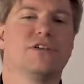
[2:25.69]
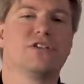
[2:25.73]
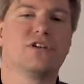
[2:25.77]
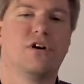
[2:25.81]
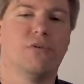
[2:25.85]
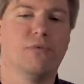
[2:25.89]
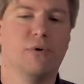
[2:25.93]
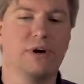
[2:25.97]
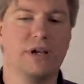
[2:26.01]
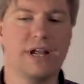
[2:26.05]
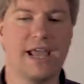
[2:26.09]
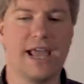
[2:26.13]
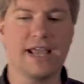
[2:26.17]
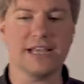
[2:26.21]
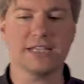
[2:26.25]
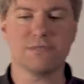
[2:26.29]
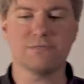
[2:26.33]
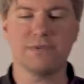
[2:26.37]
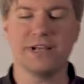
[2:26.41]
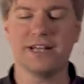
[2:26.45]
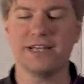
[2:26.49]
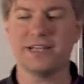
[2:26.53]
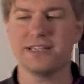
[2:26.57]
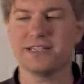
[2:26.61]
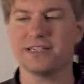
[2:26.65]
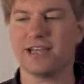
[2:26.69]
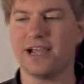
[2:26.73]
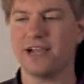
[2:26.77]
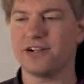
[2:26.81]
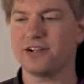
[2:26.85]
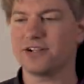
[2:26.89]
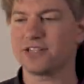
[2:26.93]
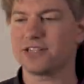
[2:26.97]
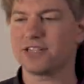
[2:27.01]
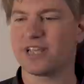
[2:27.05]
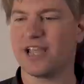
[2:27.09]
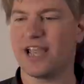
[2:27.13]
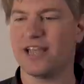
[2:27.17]
So what X-Plane
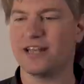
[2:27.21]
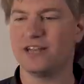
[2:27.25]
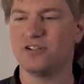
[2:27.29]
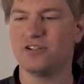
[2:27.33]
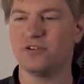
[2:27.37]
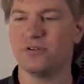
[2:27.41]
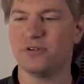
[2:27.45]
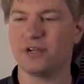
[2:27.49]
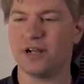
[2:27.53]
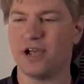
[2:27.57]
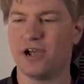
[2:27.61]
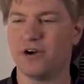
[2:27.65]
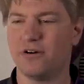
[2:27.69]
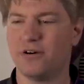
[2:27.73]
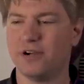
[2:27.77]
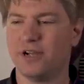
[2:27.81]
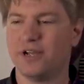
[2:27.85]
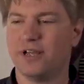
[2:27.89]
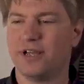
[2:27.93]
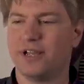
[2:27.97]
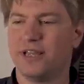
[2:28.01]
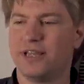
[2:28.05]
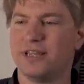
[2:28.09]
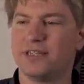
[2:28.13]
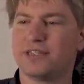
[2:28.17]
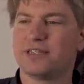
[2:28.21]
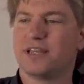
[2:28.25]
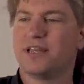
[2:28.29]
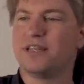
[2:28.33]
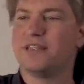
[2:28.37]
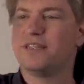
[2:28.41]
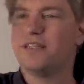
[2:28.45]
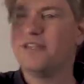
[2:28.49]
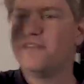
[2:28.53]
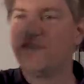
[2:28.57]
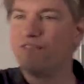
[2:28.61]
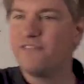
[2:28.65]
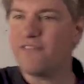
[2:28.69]
designers can do now is
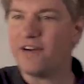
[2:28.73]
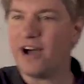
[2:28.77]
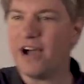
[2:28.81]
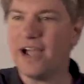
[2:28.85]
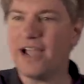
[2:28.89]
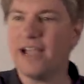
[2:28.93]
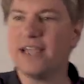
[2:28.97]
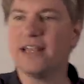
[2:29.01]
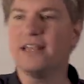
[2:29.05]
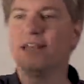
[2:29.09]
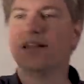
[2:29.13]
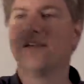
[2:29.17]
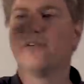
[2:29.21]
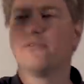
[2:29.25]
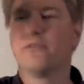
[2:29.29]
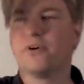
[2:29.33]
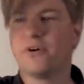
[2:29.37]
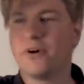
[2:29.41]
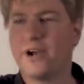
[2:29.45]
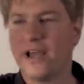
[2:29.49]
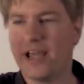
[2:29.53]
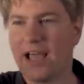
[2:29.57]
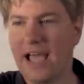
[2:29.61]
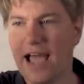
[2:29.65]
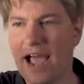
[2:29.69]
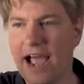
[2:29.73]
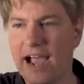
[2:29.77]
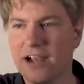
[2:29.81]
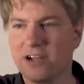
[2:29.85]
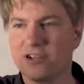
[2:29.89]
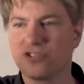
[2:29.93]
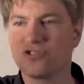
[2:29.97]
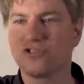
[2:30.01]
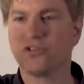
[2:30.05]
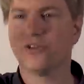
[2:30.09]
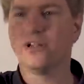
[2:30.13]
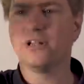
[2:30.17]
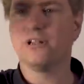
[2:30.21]
define where
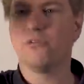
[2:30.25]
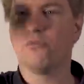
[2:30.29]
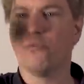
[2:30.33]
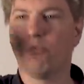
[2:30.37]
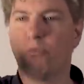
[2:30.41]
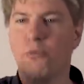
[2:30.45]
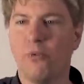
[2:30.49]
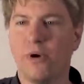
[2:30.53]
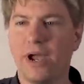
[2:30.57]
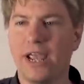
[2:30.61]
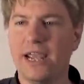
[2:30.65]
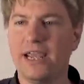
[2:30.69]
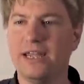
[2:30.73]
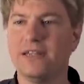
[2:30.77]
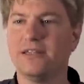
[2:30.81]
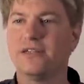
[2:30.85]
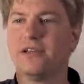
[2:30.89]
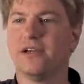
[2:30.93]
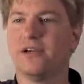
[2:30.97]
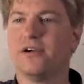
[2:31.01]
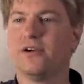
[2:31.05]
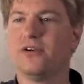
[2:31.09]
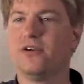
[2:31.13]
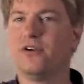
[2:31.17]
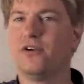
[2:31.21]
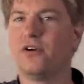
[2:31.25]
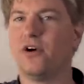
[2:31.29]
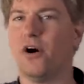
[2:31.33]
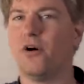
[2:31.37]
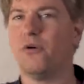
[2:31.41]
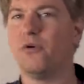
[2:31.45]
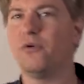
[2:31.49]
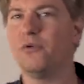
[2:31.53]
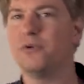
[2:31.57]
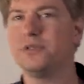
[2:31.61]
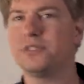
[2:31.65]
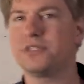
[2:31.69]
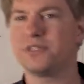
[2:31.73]
actual weight
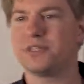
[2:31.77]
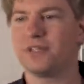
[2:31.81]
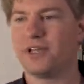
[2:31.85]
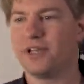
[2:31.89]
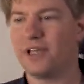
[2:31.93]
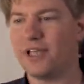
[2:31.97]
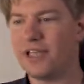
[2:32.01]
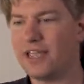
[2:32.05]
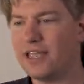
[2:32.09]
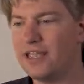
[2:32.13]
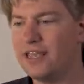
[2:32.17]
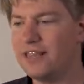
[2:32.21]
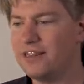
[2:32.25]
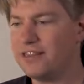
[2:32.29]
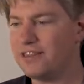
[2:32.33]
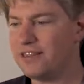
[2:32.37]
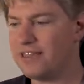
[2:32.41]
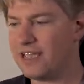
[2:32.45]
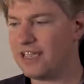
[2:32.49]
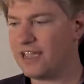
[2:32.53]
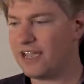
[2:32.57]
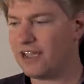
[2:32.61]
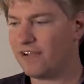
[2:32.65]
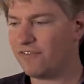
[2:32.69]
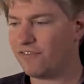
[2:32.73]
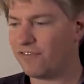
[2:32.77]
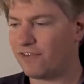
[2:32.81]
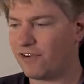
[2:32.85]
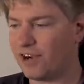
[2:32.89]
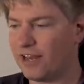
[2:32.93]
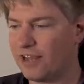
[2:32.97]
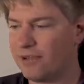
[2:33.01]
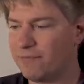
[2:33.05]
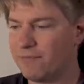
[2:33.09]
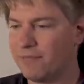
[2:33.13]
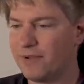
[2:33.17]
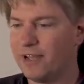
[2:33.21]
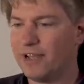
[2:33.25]
goes in the
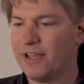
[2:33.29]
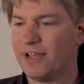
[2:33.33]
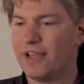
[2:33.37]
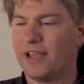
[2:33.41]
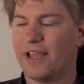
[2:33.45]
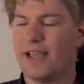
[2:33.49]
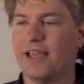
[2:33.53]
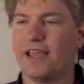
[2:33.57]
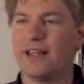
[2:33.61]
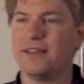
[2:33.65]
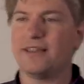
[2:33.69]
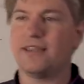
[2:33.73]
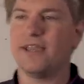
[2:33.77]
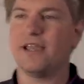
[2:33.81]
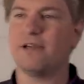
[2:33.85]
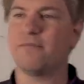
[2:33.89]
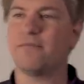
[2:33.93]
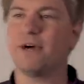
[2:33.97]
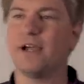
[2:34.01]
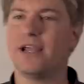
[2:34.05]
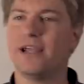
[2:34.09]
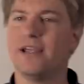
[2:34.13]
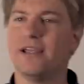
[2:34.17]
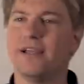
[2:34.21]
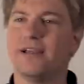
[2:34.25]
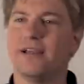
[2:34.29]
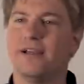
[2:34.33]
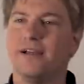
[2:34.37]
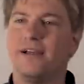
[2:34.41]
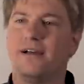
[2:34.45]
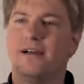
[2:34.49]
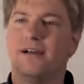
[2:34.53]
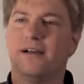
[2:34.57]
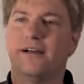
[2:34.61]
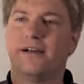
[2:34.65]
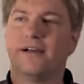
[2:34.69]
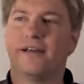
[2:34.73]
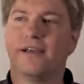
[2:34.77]
airframe and thereby
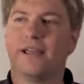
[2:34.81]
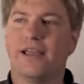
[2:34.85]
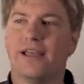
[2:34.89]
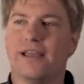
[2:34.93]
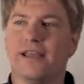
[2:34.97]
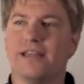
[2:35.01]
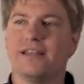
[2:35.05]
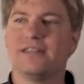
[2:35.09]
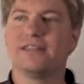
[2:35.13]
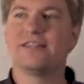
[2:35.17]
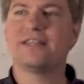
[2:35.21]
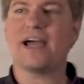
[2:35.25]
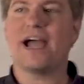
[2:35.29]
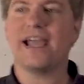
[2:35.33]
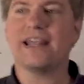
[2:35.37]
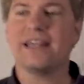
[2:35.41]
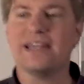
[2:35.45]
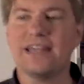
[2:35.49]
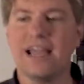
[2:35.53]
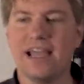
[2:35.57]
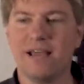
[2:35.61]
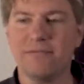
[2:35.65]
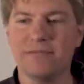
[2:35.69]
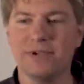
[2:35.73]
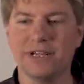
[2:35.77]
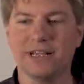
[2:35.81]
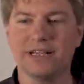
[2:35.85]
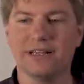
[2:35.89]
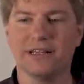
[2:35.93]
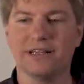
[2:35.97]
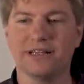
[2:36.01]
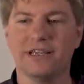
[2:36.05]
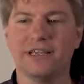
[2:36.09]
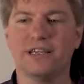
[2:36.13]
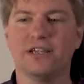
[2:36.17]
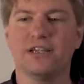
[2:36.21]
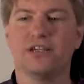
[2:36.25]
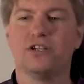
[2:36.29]

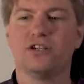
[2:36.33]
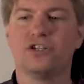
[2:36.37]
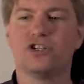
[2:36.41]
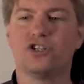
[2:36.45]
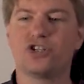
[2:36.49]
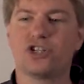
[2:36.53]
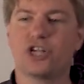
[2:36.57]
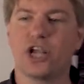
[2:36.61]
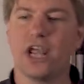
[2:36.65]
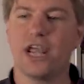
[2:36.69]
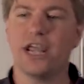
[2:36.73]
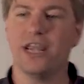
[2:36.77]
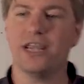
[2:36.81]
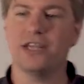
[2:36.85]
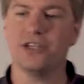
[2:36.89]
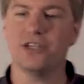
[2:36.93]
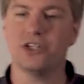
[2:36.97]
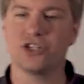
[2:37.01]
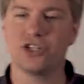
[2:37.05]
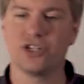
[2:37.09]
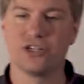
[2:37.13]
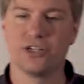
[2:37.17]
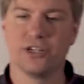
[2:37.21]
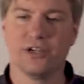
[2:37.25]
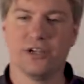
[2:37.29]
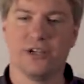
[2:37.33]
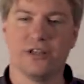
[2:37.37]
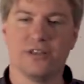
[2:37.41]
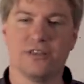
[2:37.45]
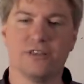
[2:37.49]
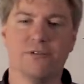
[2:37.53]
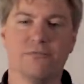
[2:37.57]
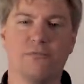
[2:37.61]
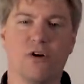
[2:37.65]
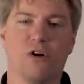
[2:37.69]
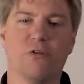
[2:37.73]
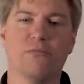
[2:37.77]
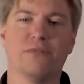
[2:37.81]
dynamically change
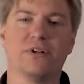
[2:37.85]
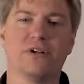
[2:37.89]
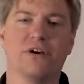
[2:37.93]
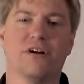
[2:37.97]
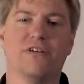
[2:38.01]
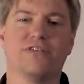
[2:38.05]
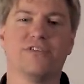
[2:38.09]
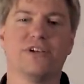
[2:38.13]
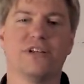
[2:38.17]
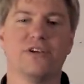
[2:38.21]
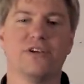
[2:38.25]
the moment of